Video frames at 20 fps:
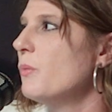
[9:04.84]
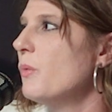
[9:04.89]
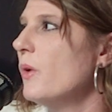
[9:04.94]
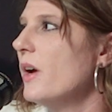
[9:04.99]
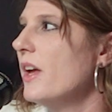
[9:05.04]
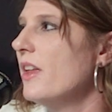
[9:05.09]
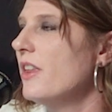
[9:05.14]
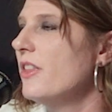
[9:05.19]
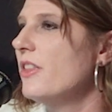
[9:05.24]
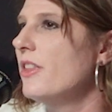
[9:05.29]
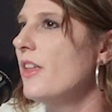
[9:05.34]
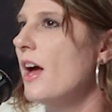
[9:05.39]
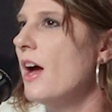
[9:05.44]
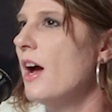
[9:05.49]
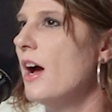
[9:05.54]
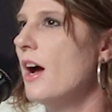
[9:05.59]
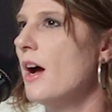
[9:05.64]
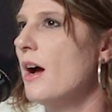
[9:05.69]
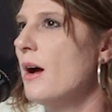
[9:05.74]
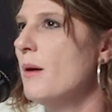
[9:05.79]
with
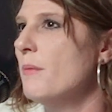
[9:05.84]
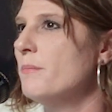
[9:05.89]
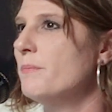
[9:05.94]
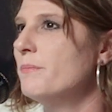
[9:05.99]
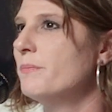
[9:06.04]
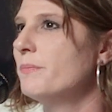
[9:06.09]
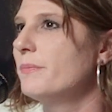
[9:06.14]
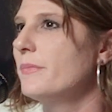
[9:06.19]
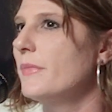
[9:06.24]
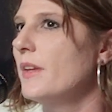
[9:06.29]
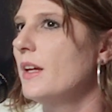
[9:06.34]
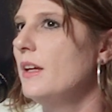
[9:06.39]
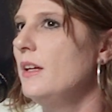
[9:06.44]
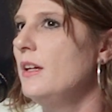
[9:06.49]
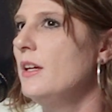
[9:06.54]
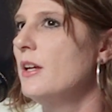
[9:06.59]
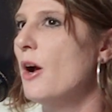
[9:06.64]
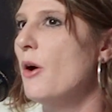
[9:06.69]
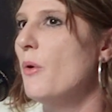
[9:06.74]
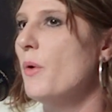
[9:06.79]

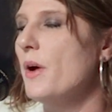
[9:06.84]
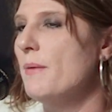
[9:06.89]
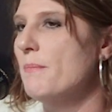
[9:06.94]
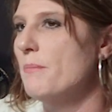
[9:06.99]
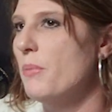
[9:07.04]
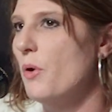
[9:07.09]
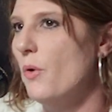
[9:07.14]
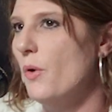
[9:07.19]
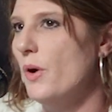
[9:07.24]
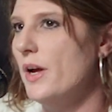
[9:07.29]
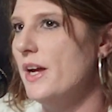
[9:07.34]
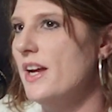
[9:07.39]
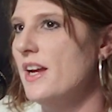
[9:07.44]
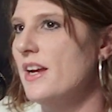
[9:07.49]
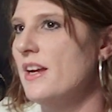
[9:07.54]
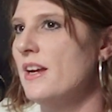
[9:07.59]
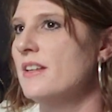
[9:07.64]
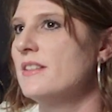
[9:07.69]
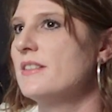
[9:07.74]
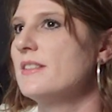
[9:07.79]

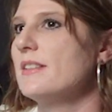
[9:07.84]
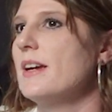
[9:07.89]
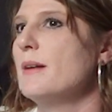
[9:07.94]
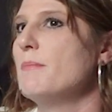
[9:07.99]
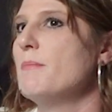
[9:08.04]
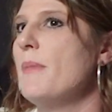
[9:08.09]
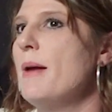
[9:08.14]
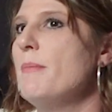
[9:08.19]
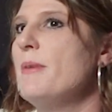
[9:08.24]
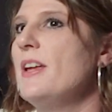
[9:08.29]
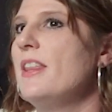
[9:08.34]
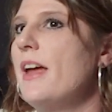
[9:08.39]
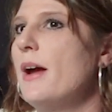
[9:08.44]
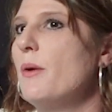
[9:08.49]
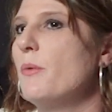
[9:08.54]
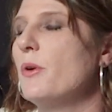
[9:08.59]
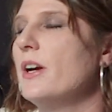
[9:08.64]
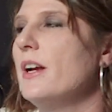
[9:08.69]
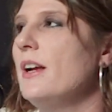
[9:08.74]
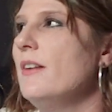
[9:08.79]
employees, like maybe
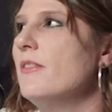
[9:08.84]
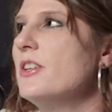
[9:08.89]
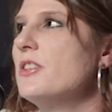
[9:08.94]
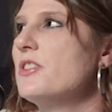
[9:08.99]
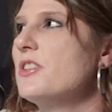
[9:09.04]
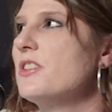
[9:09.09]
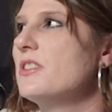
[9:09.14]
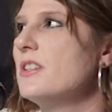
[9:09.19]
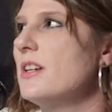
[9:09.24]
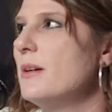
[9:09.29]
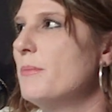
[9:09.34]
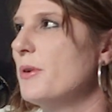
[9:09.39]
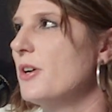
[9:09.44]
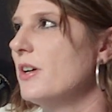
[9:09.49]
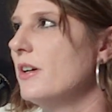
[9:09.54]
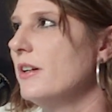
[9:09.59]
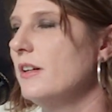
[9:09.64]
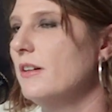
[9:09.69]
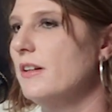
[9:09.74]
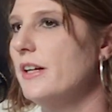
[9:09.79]
they were even just
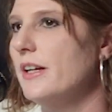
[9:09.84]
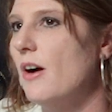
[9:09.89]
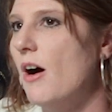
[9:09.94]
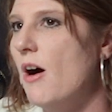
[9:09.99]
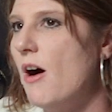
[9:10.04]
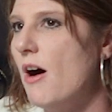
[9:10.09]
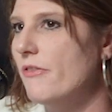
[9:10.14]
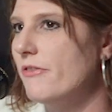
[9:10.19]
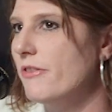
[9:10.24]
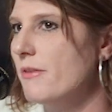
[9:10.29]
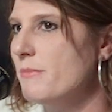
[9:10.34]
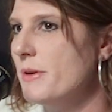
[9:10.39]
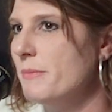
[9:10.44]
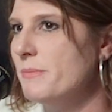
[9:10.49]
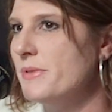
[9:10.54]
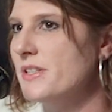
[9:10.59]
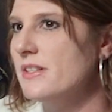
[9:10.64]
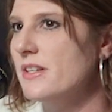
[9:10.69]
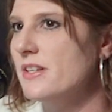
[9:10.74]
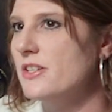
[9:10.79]
temporarily laid off from a
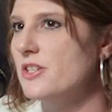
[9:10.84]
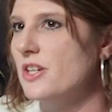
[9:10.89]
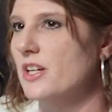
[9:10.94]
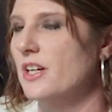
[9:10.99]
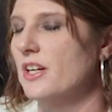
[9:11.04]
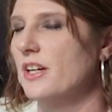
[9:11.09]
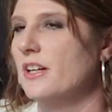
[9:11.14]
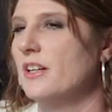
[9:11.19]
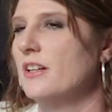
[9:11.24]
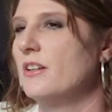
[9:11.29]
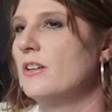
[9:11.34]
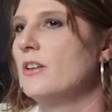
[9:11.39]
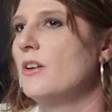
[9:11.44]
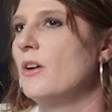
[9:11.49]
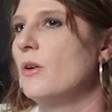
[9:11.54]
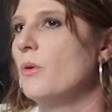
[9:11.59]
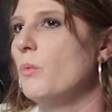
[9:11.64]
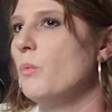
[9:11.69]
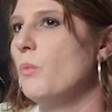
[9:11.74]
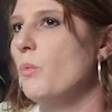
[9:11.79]
position
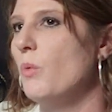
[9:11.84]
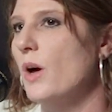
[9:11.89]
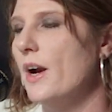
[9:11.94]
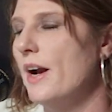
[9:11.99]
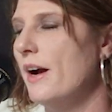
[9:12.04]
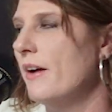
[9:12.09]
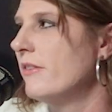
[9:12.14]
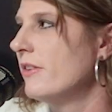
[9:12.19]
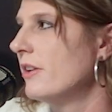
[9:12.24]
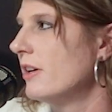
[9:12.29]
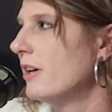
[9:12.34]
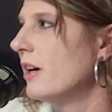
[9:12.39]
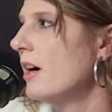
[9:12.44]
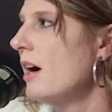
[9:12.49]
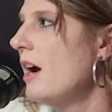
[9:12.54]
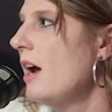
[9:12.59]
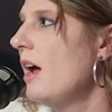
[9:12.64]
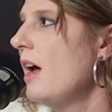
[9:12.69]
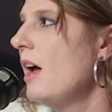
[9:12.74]
or whatever.